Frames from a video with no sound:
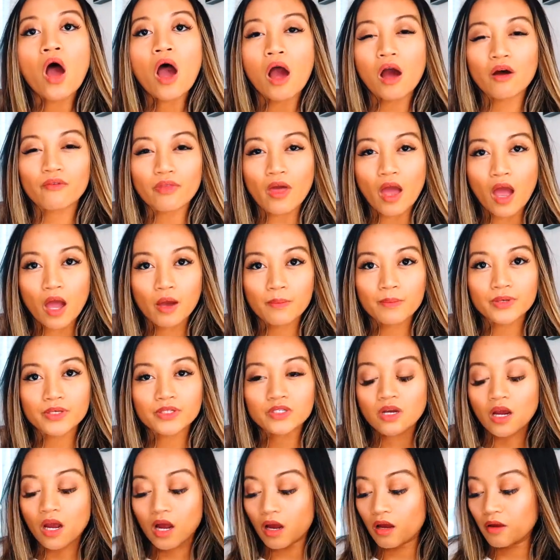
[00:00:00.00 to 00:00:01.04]
have the
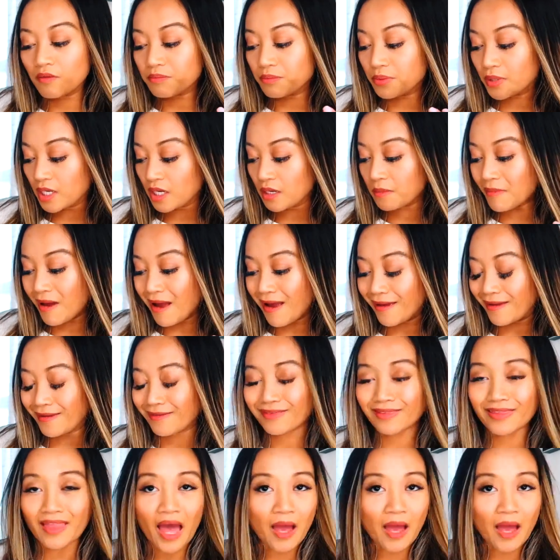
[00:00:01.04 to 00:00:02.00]
habit of putting my